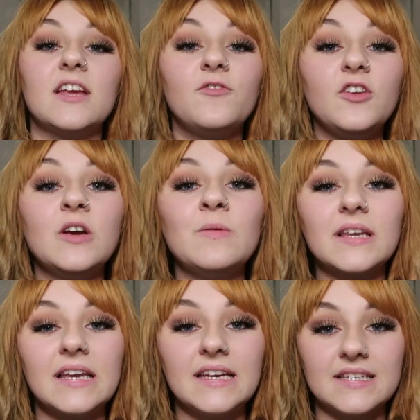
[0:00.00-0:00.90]
If you
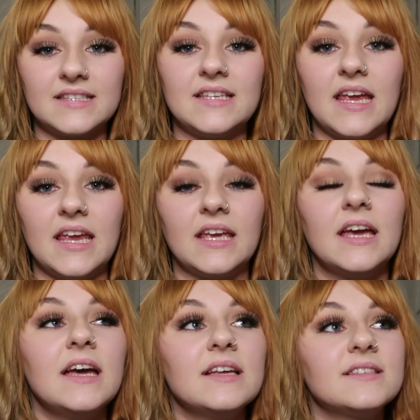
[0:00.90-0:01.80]
would like to see
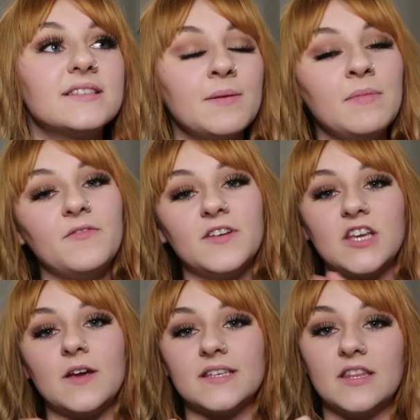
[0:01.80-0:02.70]
similar
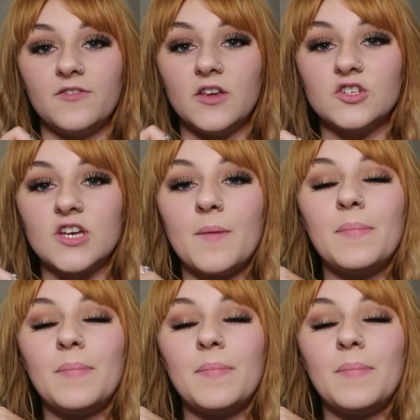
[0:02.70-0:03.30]
videos in the future,